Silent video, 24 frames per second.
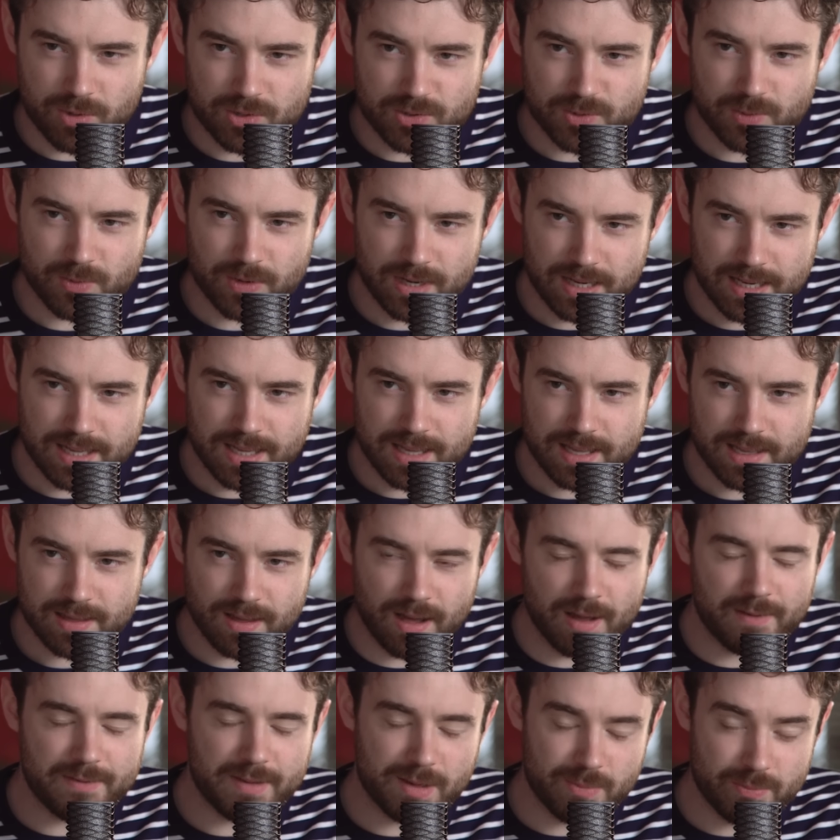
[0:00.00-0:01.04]
which really
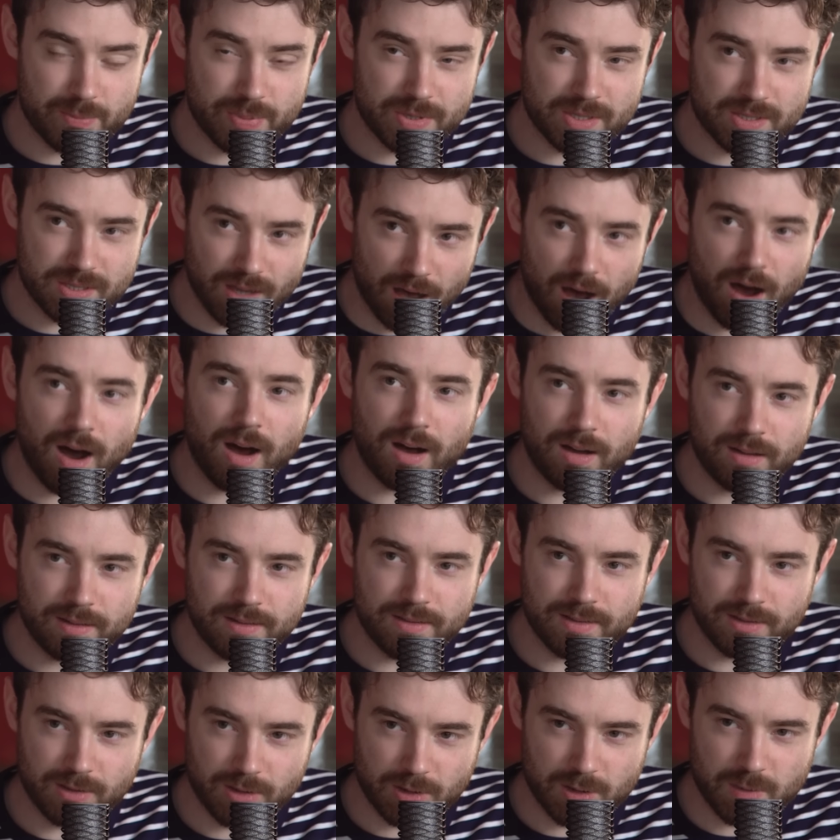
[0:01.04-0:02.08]
I found bizarre
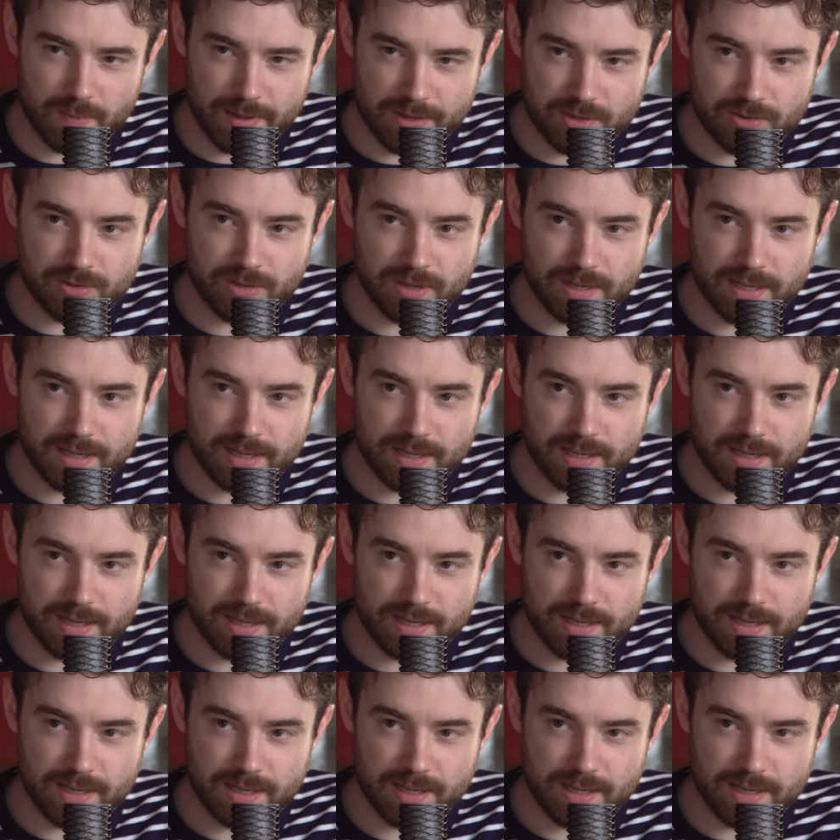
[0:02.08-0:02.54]
in the documentary.